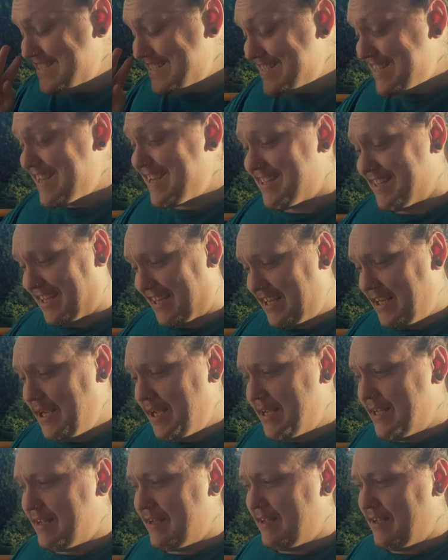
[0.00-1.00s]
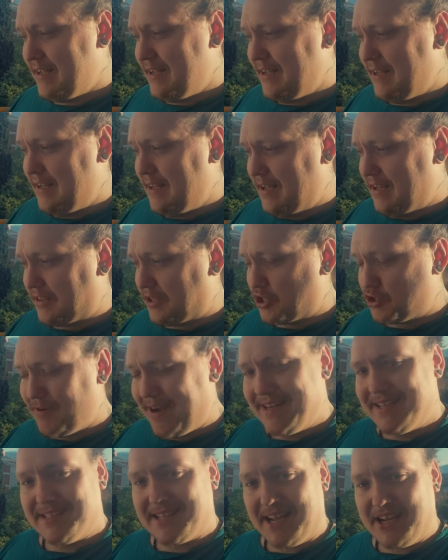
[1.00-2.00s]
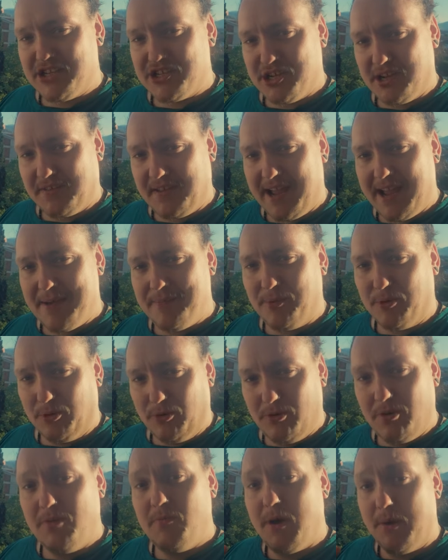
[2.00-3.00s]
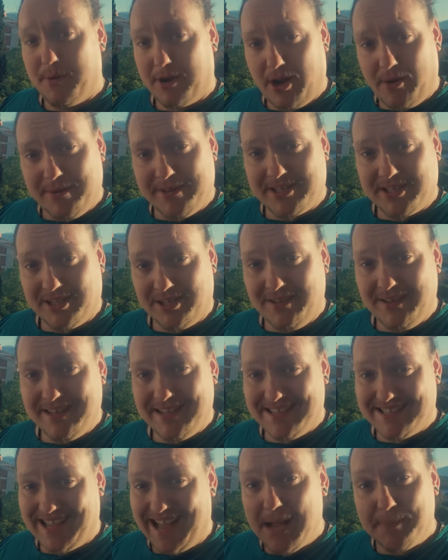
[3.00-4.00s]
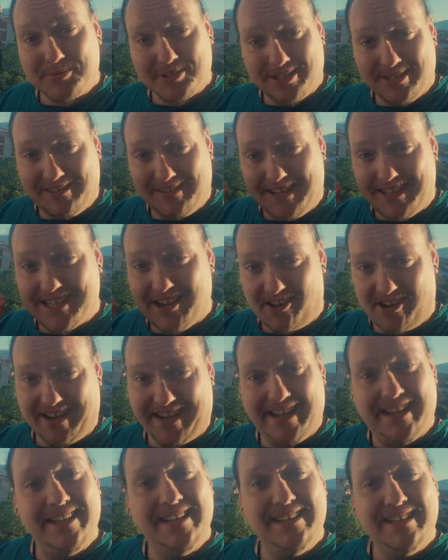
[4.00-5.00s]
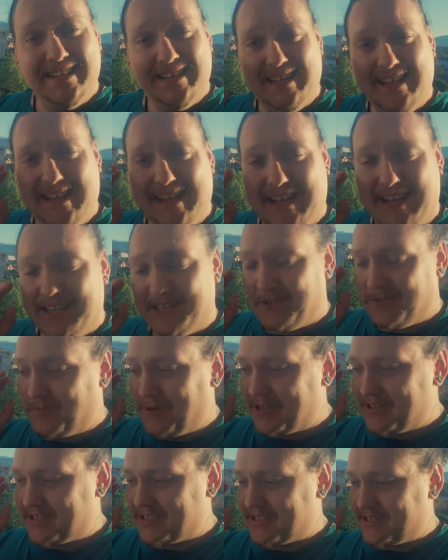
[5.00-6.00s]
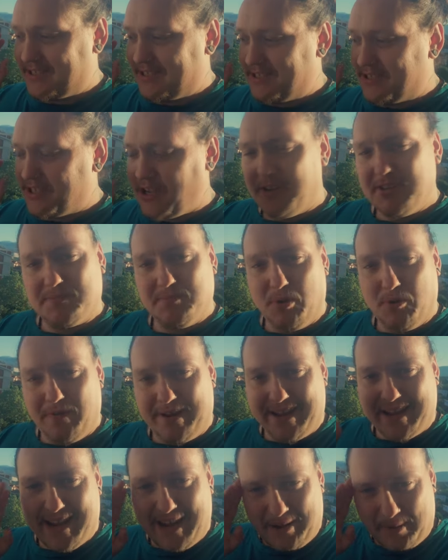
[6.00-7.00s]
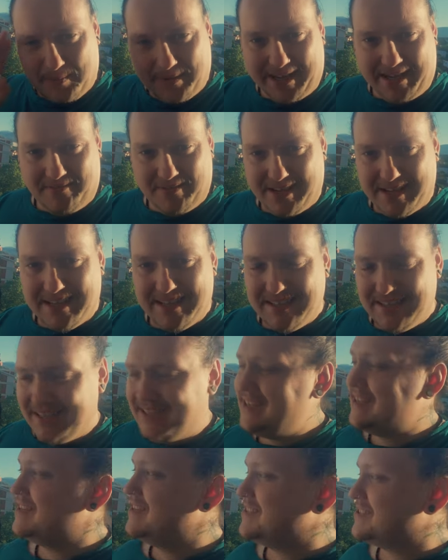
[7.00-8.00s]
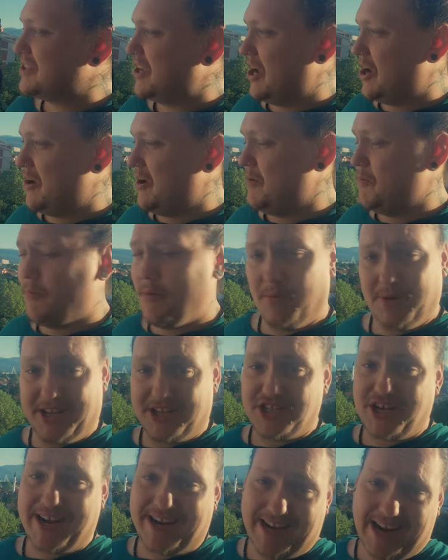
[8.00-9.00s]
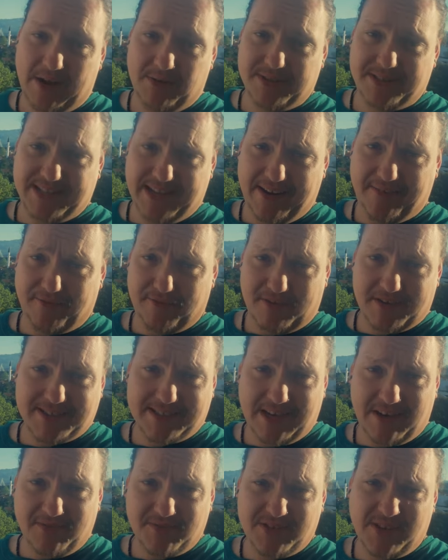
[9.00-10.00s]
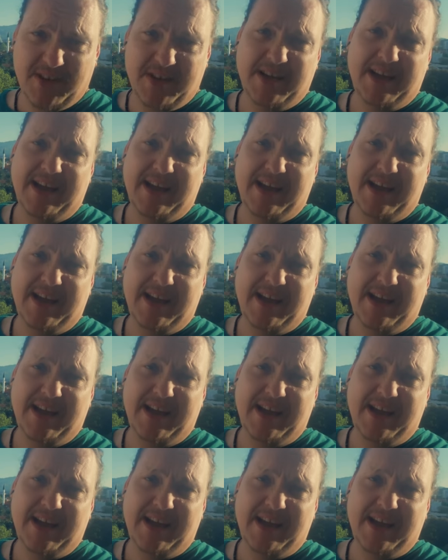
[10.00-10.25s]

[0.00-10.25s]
Secondly, the train station at the airport, where we're going to, is absolutely tiny. It's almost so small that you cannot believe it. So we want to check it out and see it for ourselves.